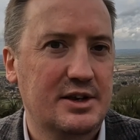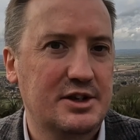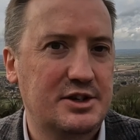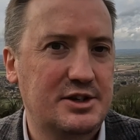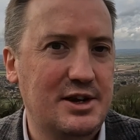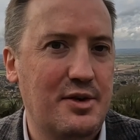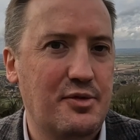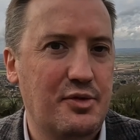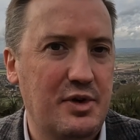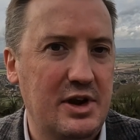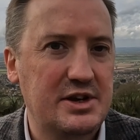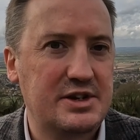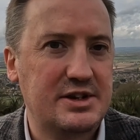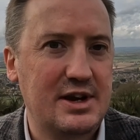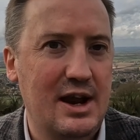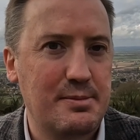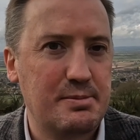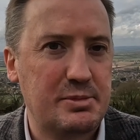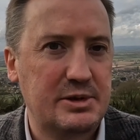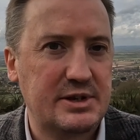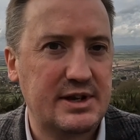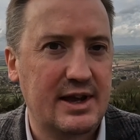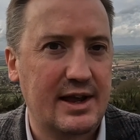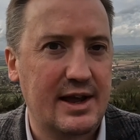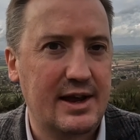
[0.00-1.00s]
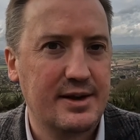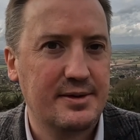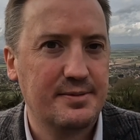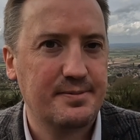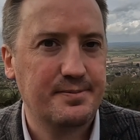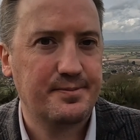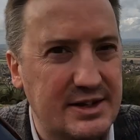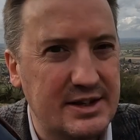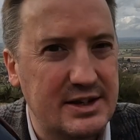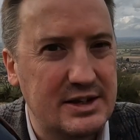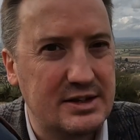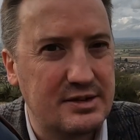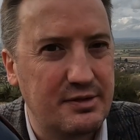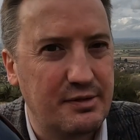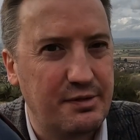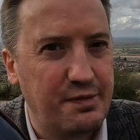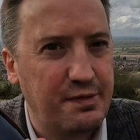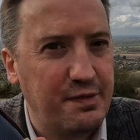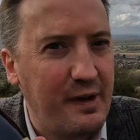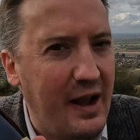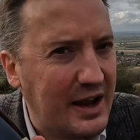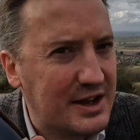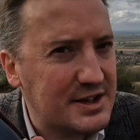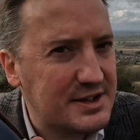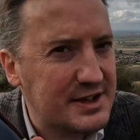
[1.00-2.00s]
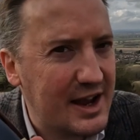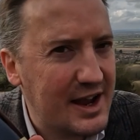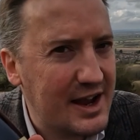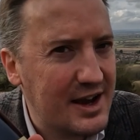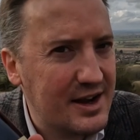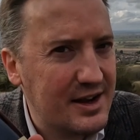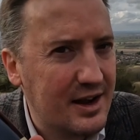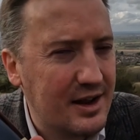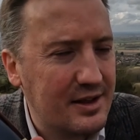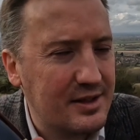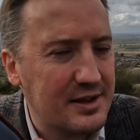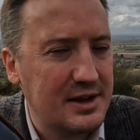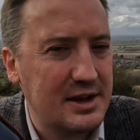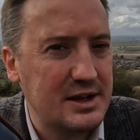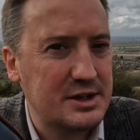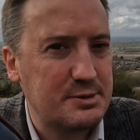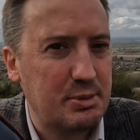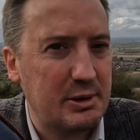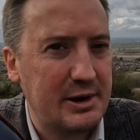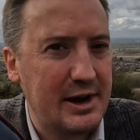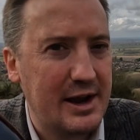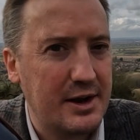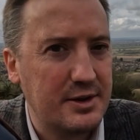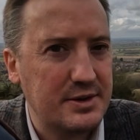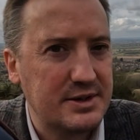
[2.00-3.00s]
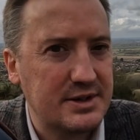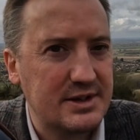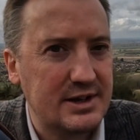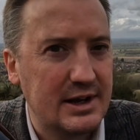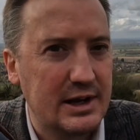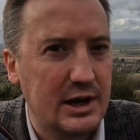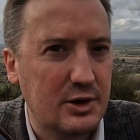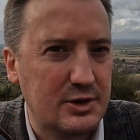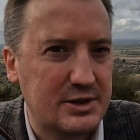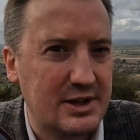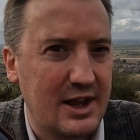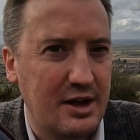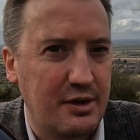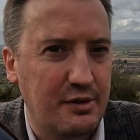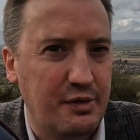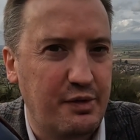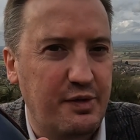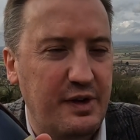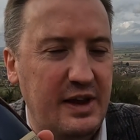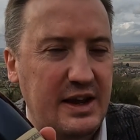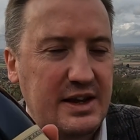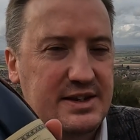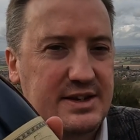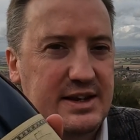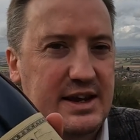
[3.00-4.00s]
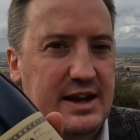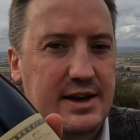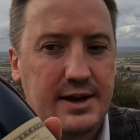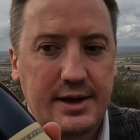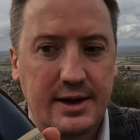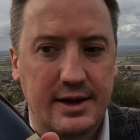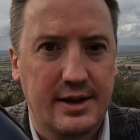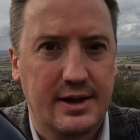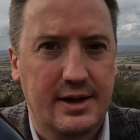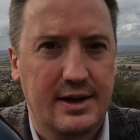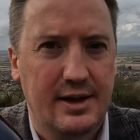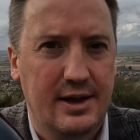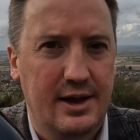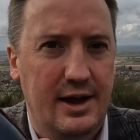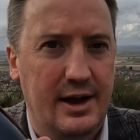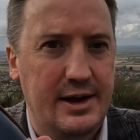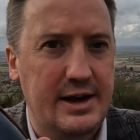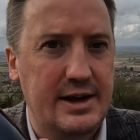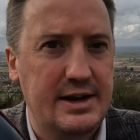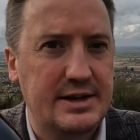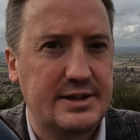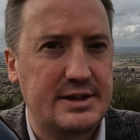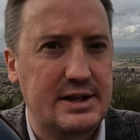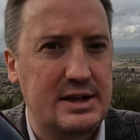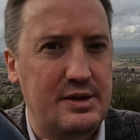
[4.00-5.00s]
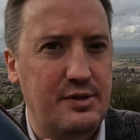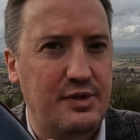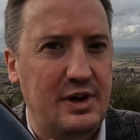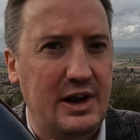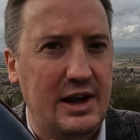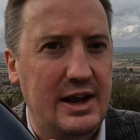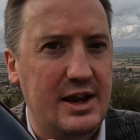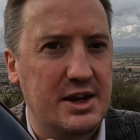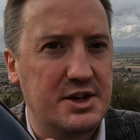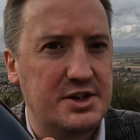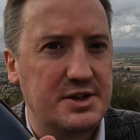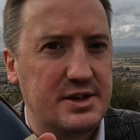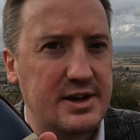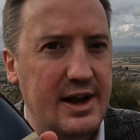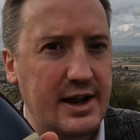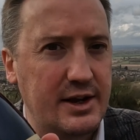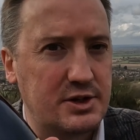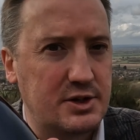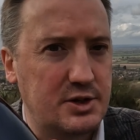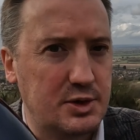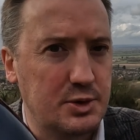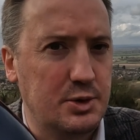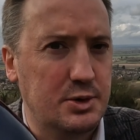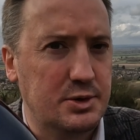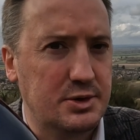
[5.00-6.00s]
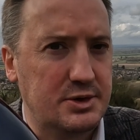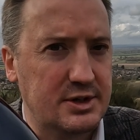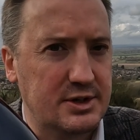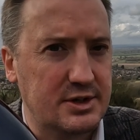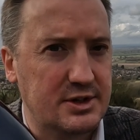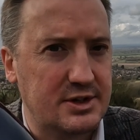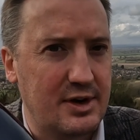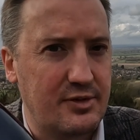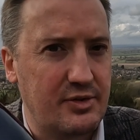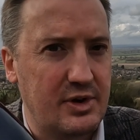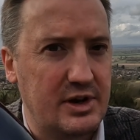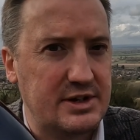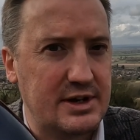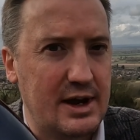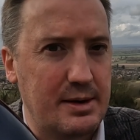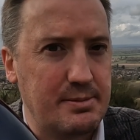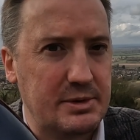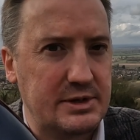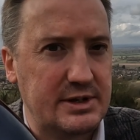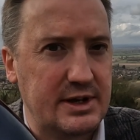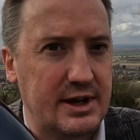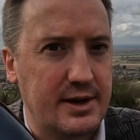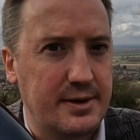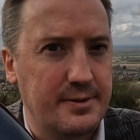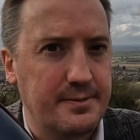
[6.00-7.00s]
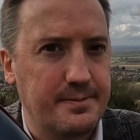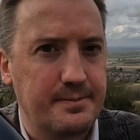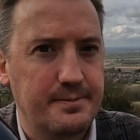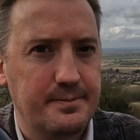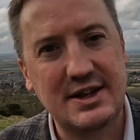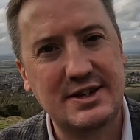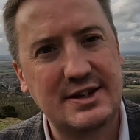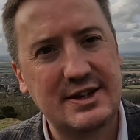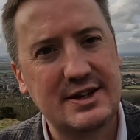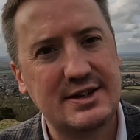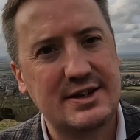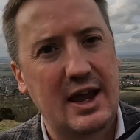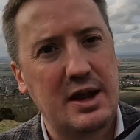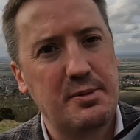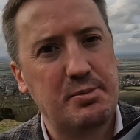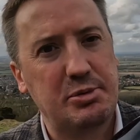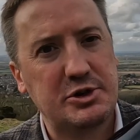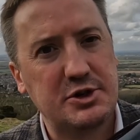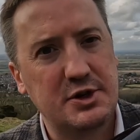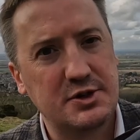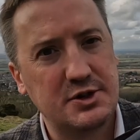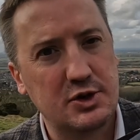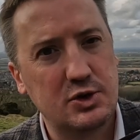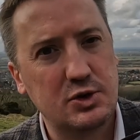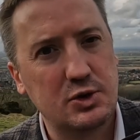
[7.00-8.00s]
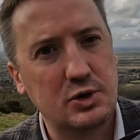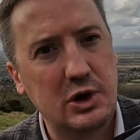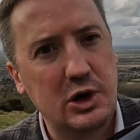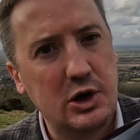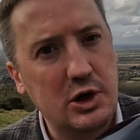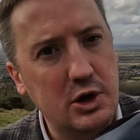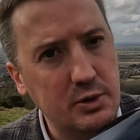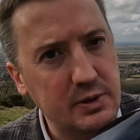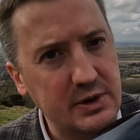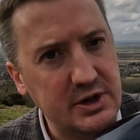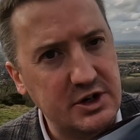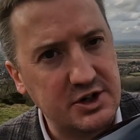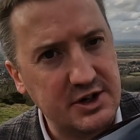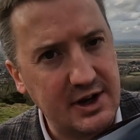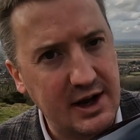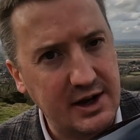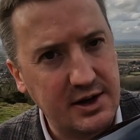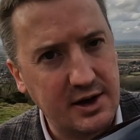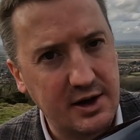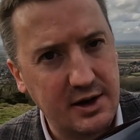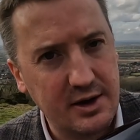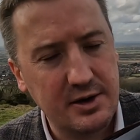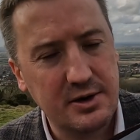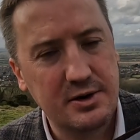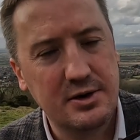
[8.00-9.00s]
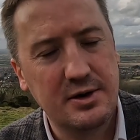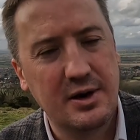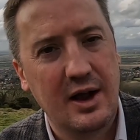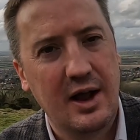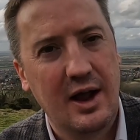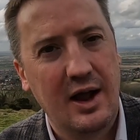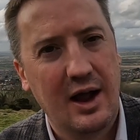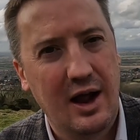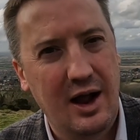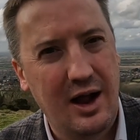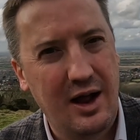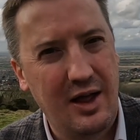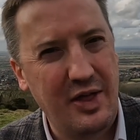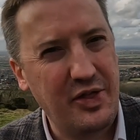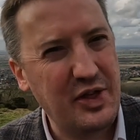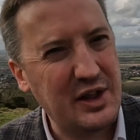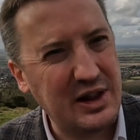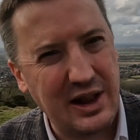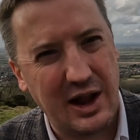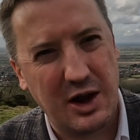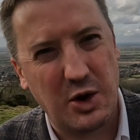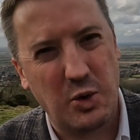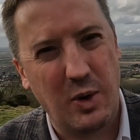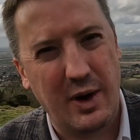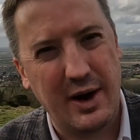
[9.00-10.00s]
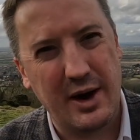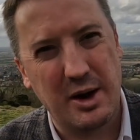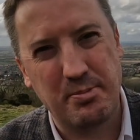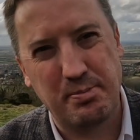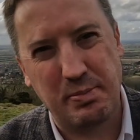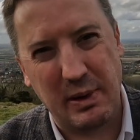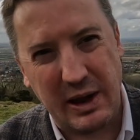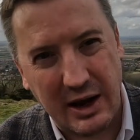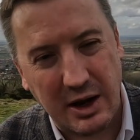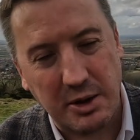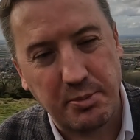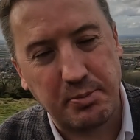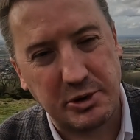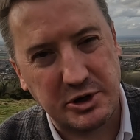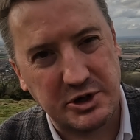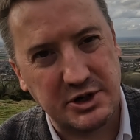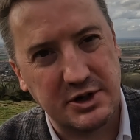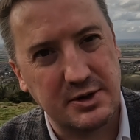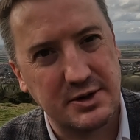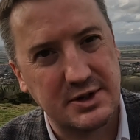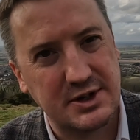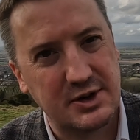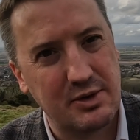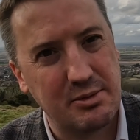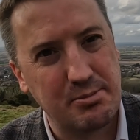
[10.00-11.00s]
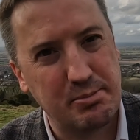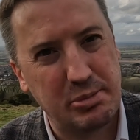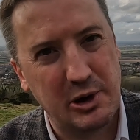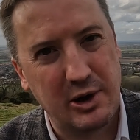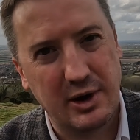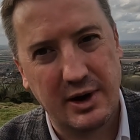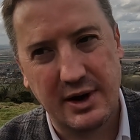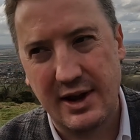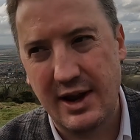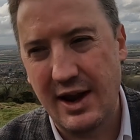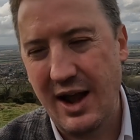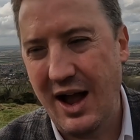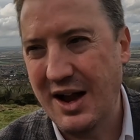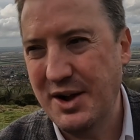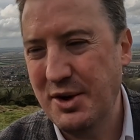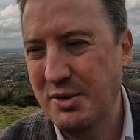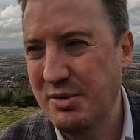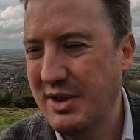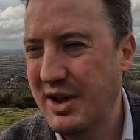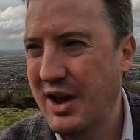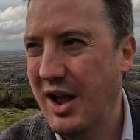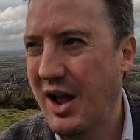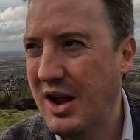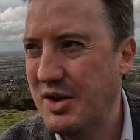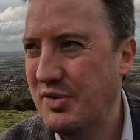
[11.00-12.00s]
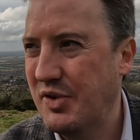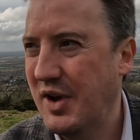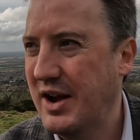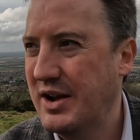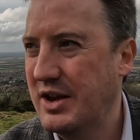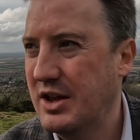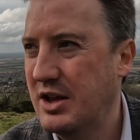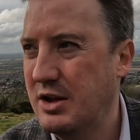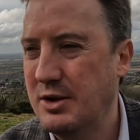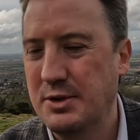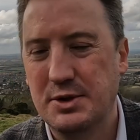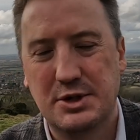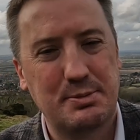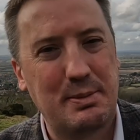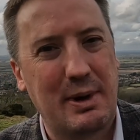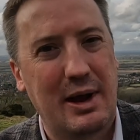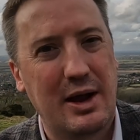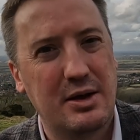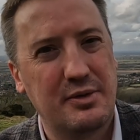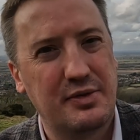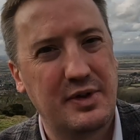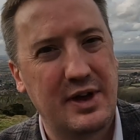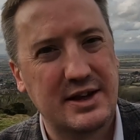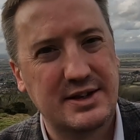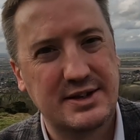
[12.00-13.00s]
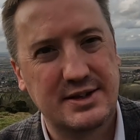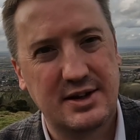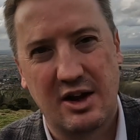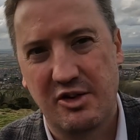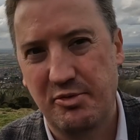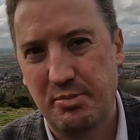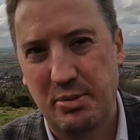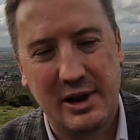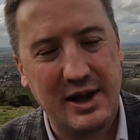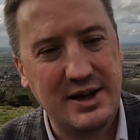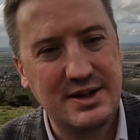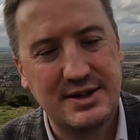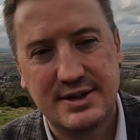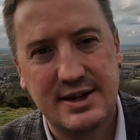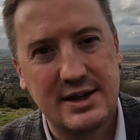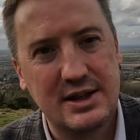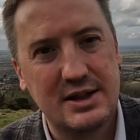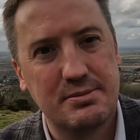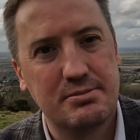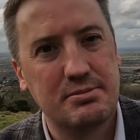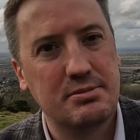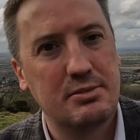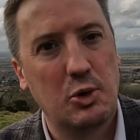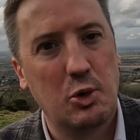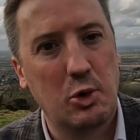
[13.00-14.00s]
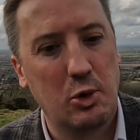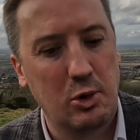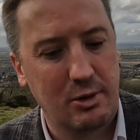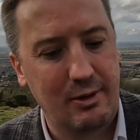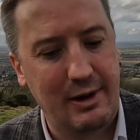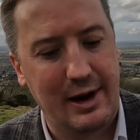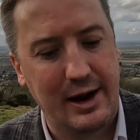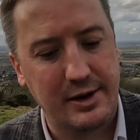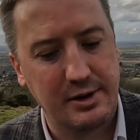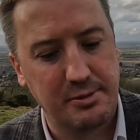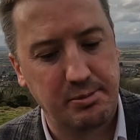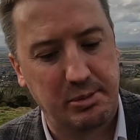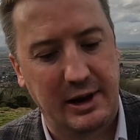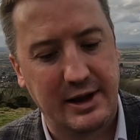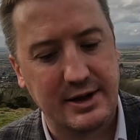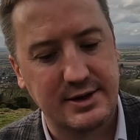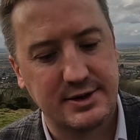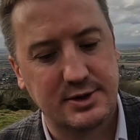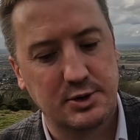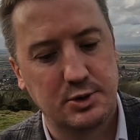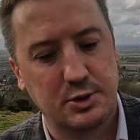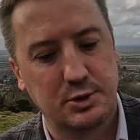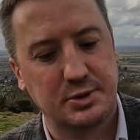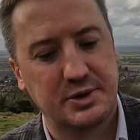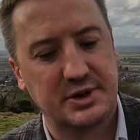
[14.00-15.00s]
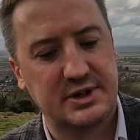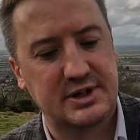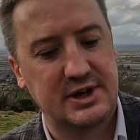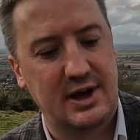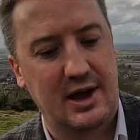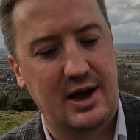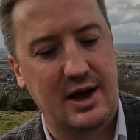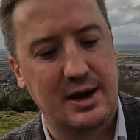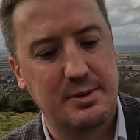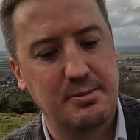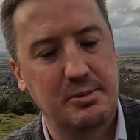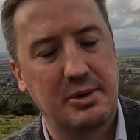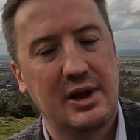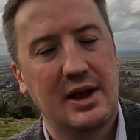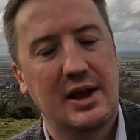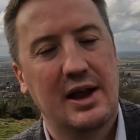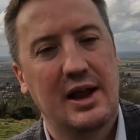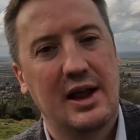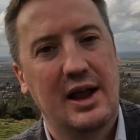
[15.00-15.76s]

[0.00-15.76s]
Gevrey Chambertin. This is Fixin, I think it's pronounced. It looks like Fixin, and it is the village next door to Gevrey Chambertin. So this is a producer called Jadot. I think they're quite a big producer in Burgundy. I don't think I've had a huge amount of their stuff, but I see them all around the place all the time.